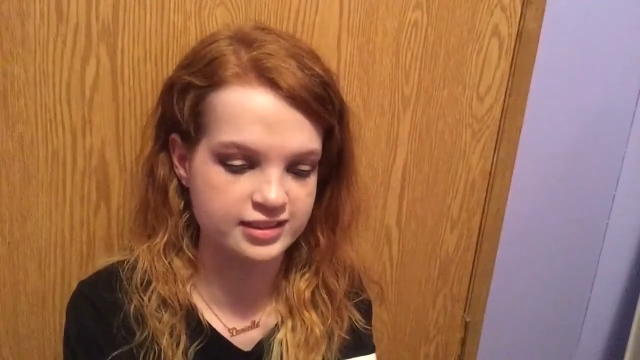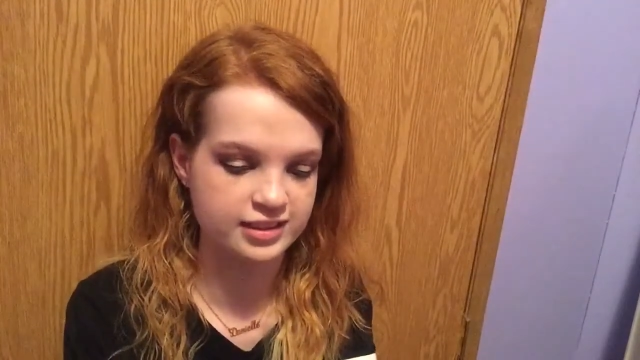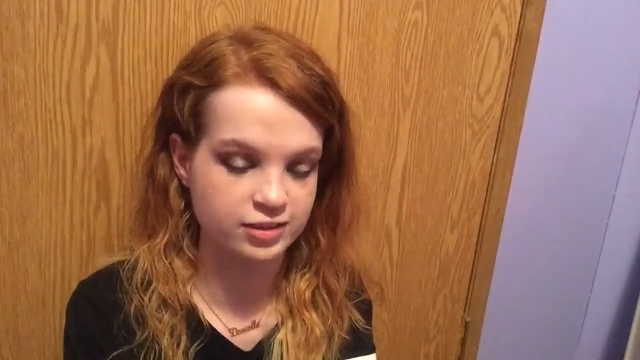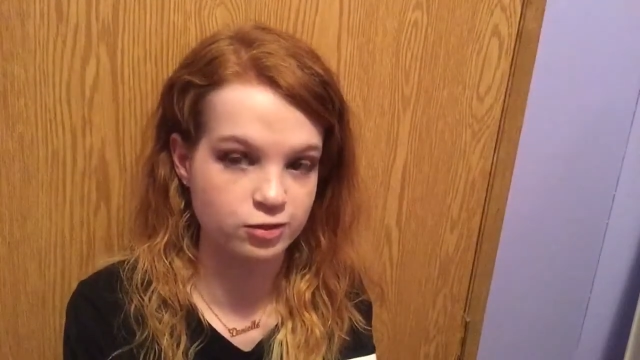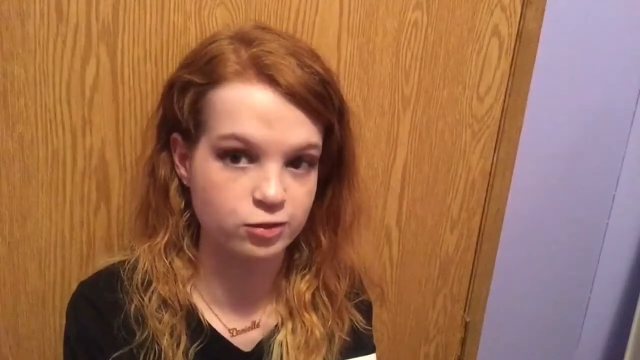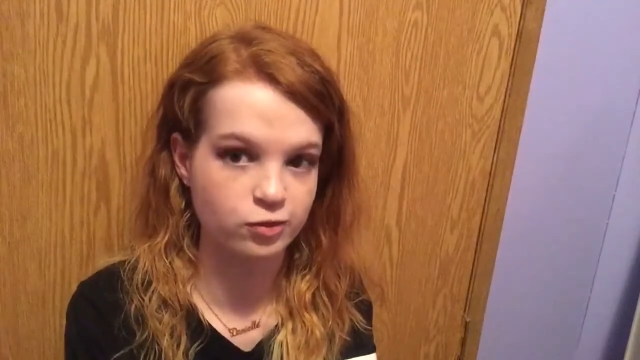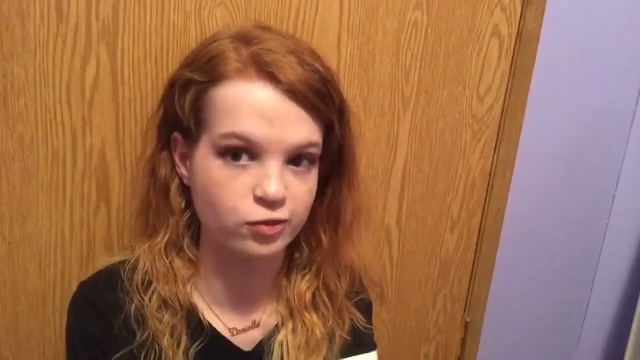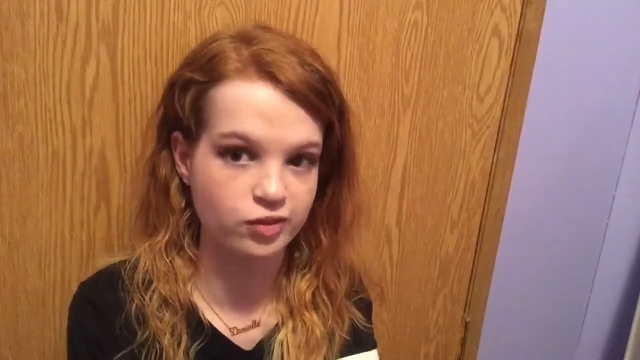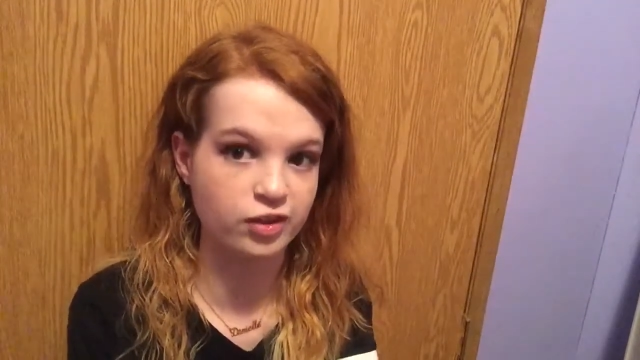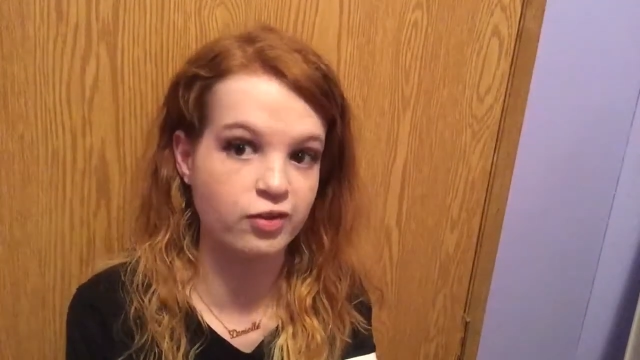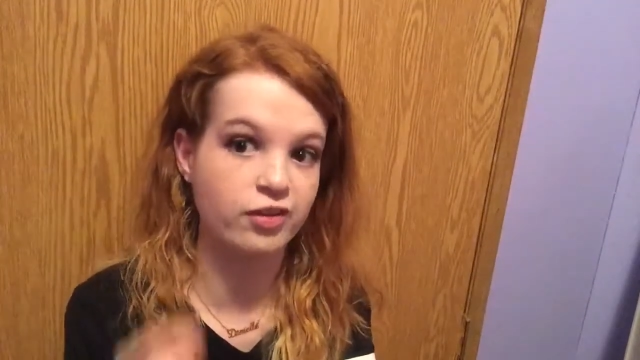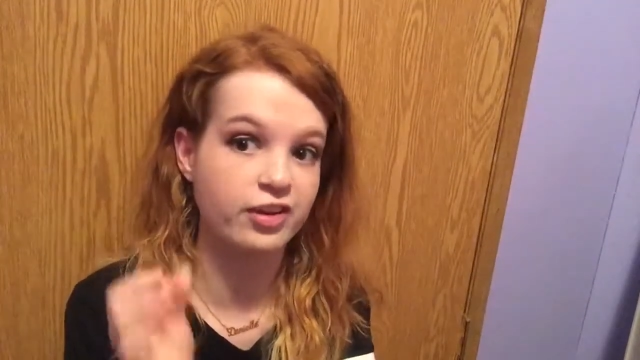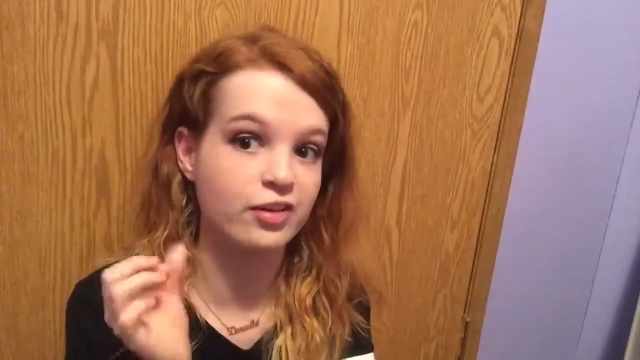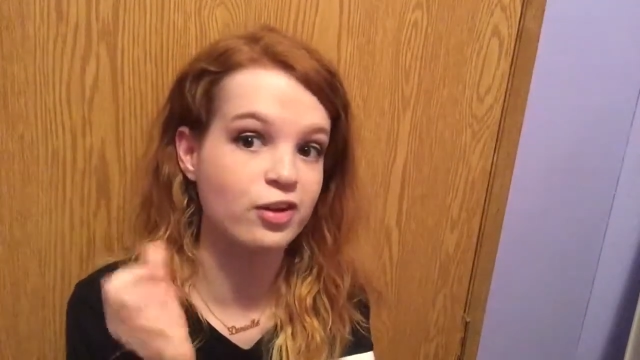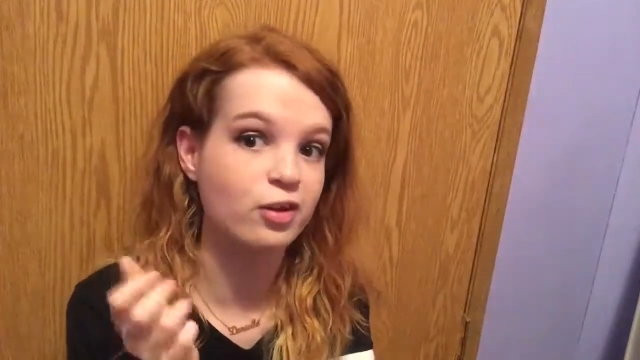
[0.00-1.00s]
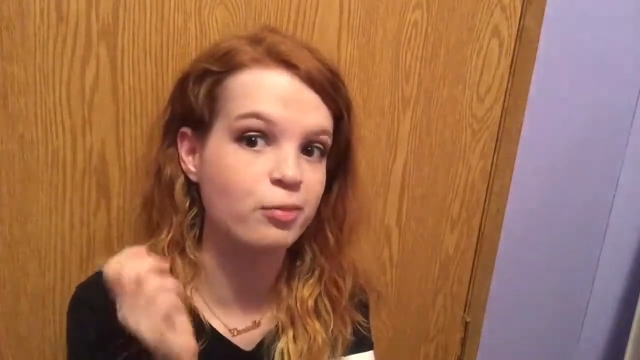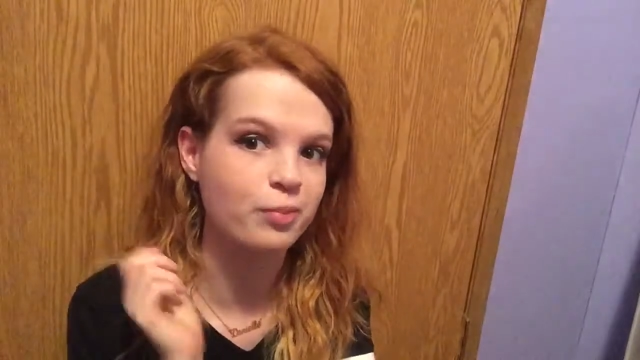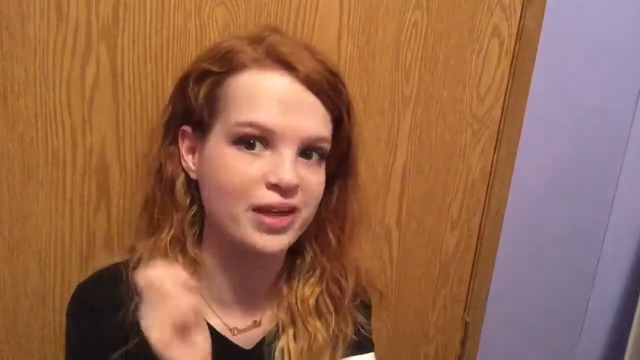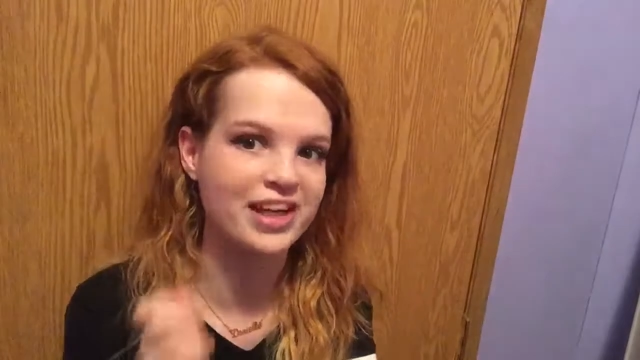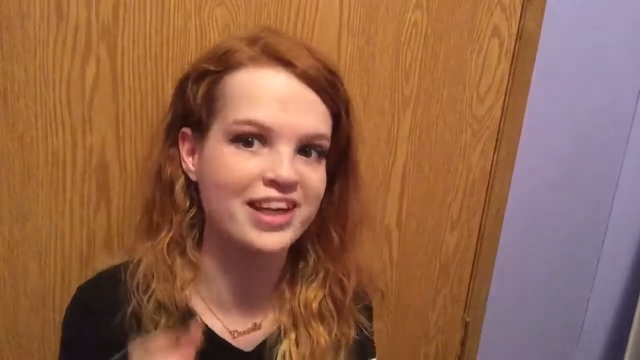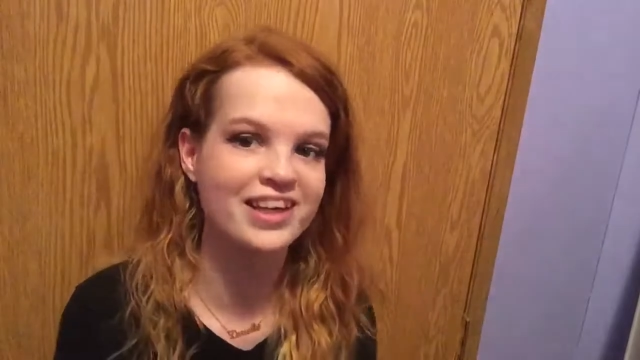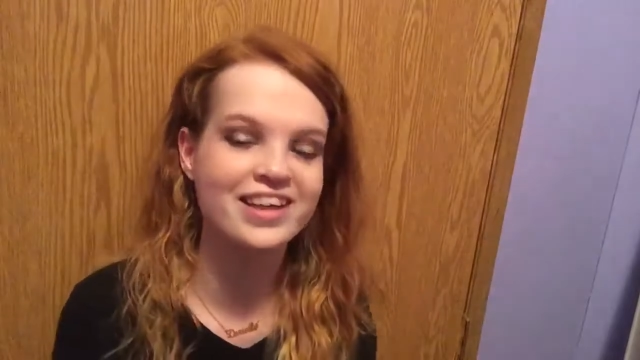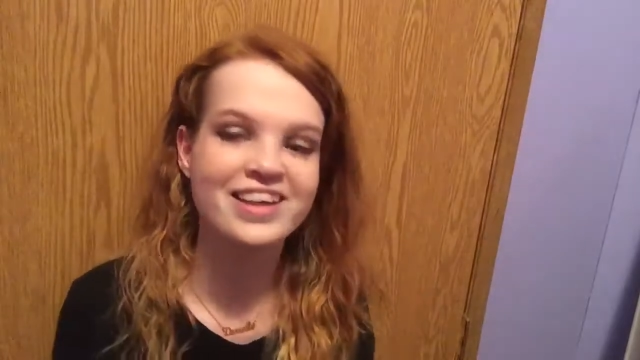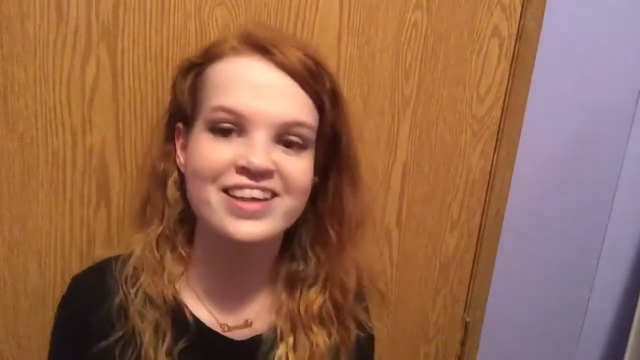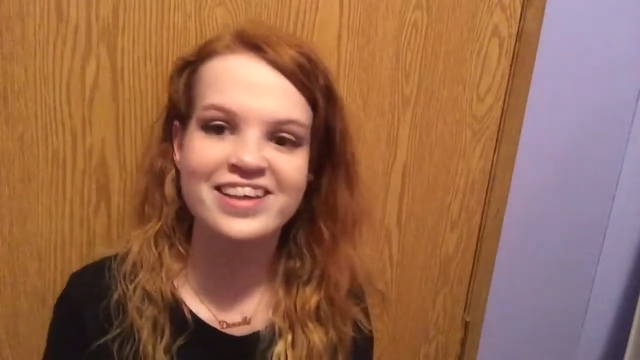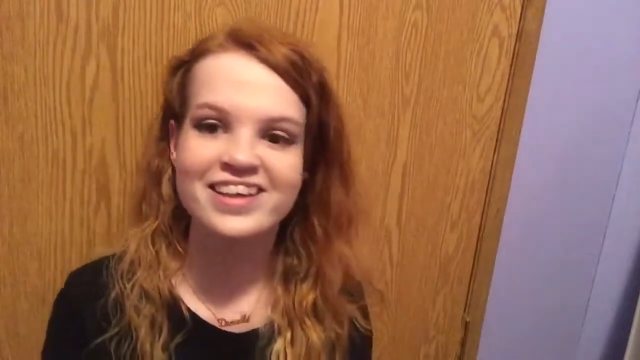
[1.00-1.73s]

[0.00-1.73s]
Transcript: it'll literally look pink.